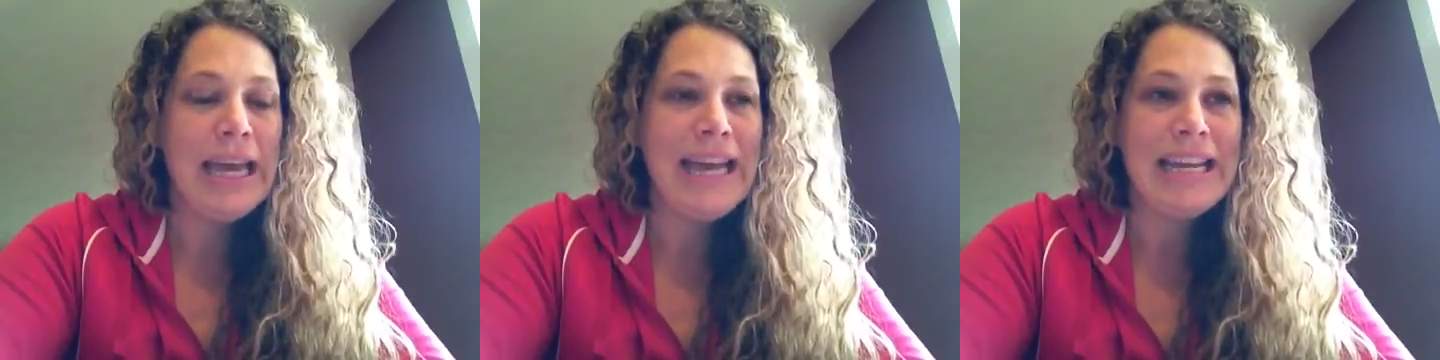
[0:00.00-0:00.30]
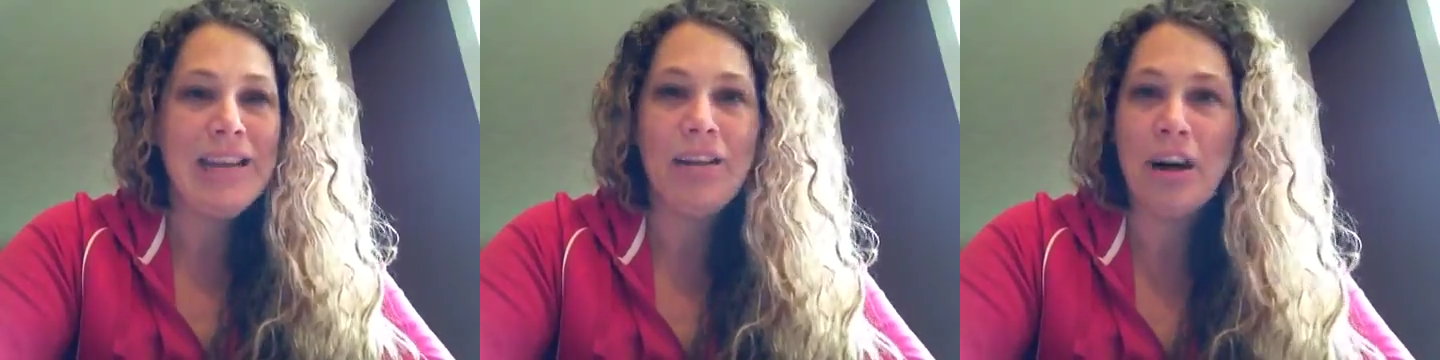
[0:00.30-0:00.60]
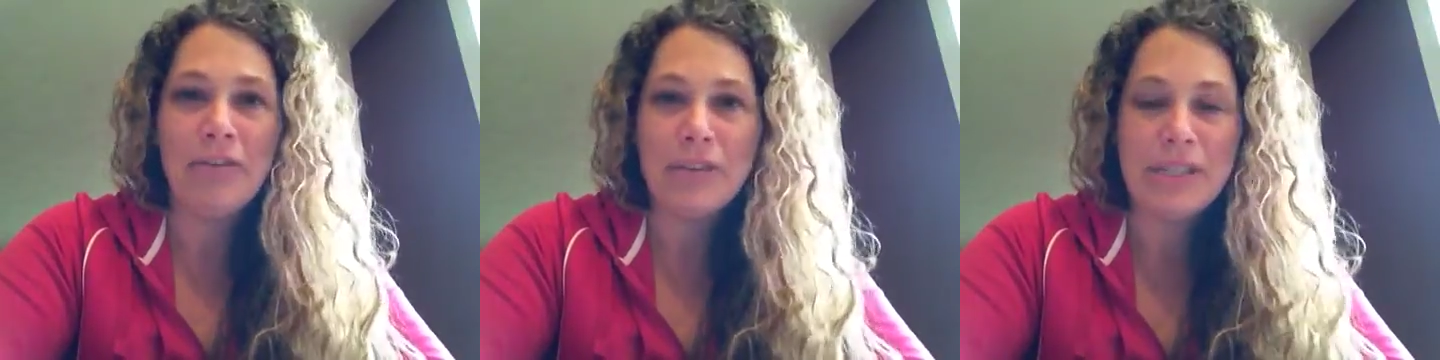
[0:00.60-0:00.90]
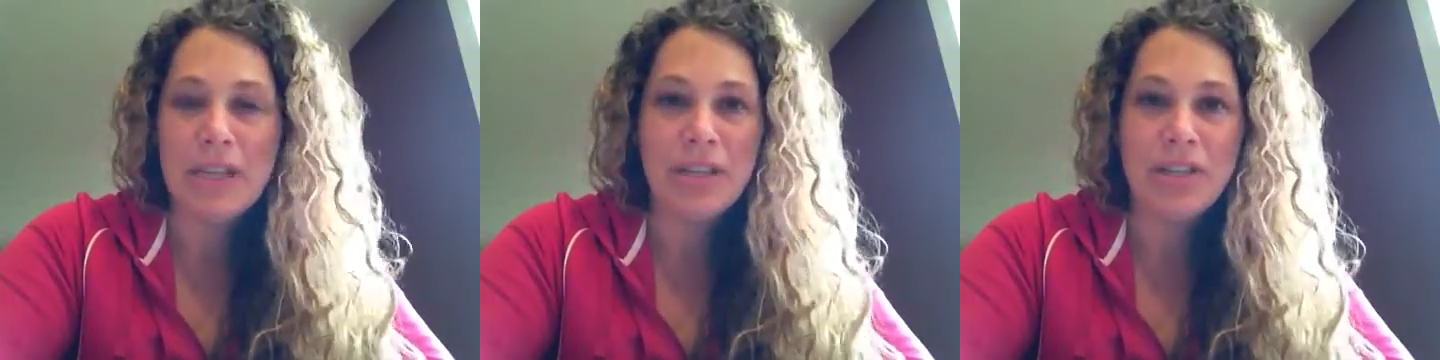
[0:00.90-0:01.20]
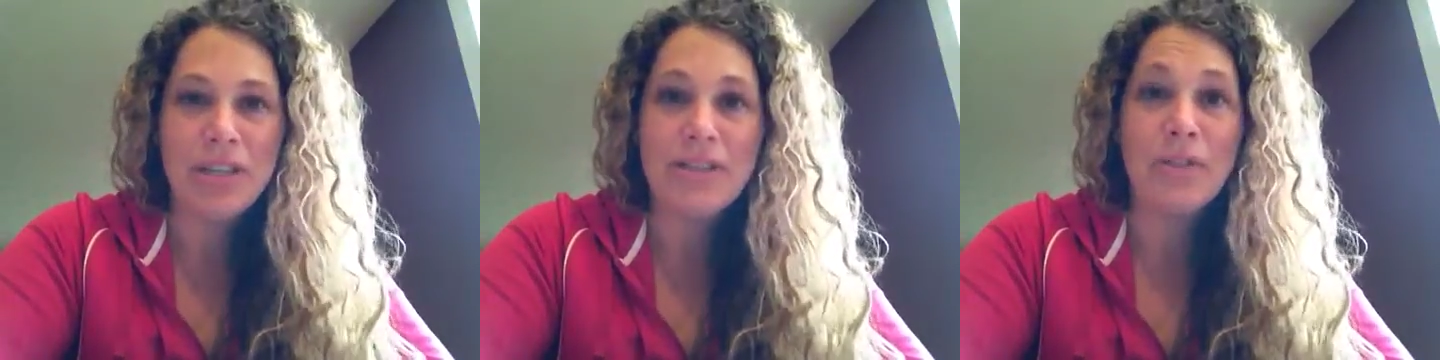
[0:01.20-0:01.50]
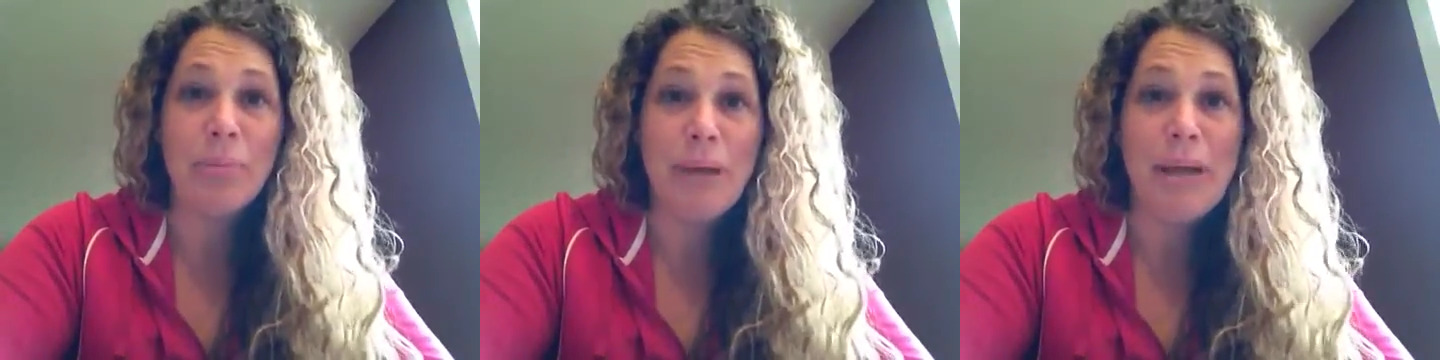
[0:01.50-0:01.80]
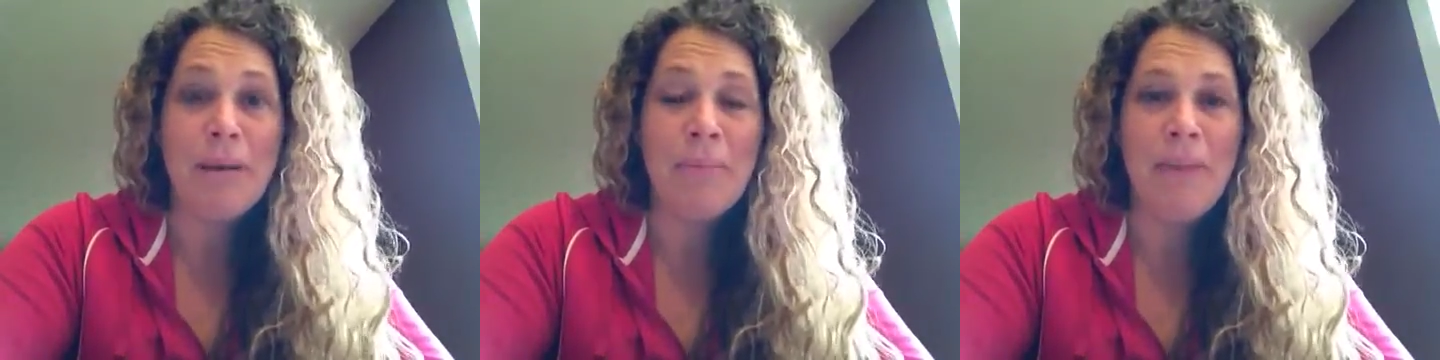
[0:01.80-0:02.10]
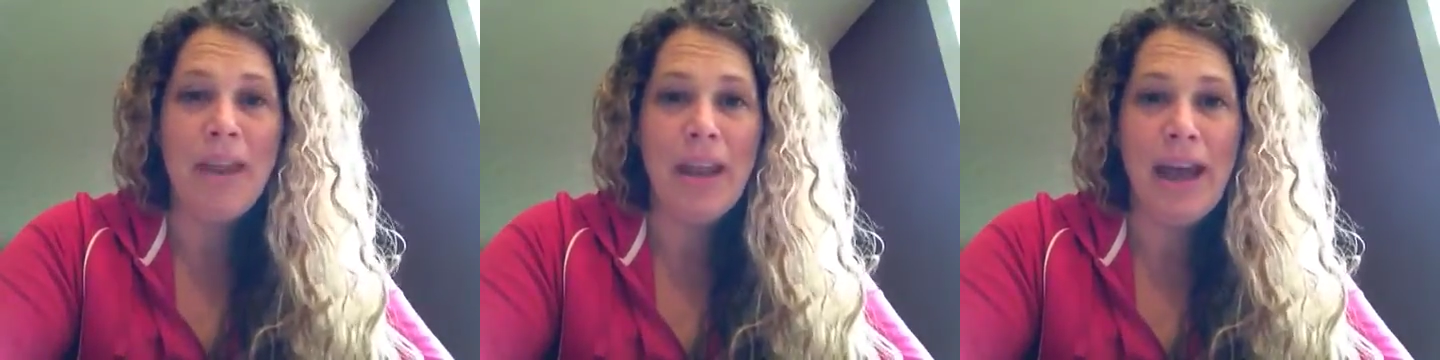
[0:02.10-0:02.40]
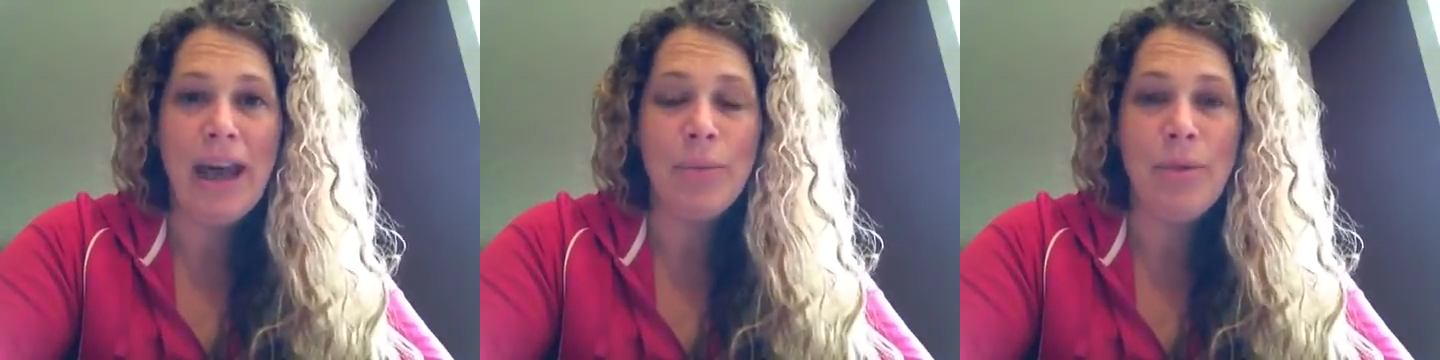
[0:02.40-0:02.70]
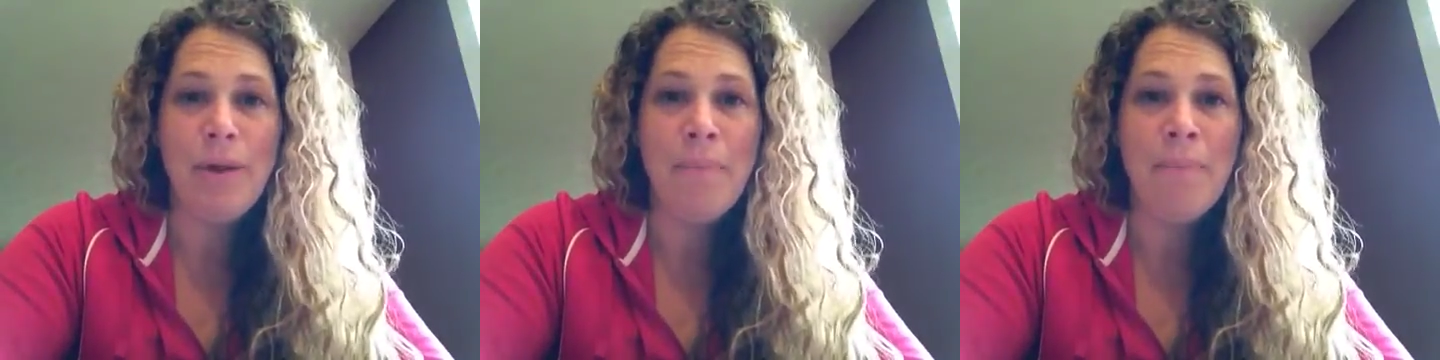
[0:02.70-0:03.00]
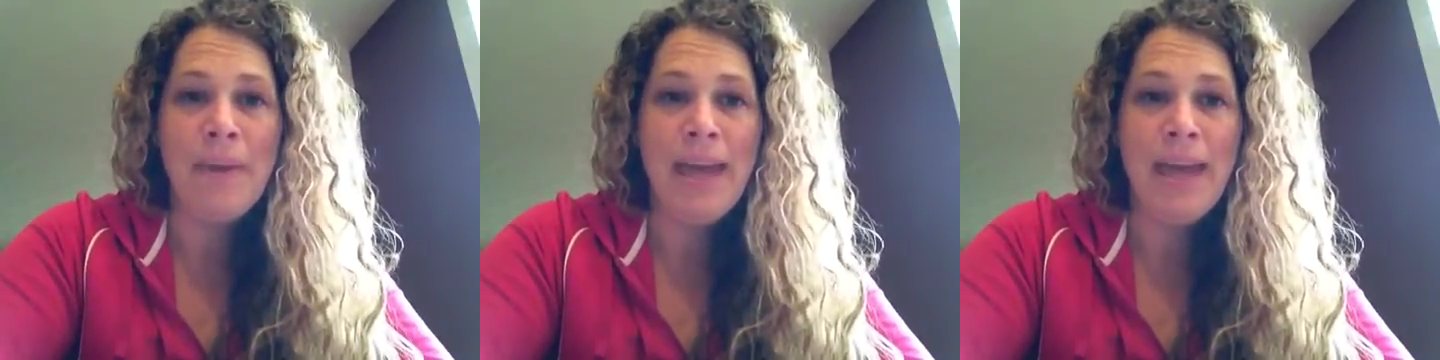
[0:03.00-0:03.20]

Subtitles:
any conversations verbatim that I had with him.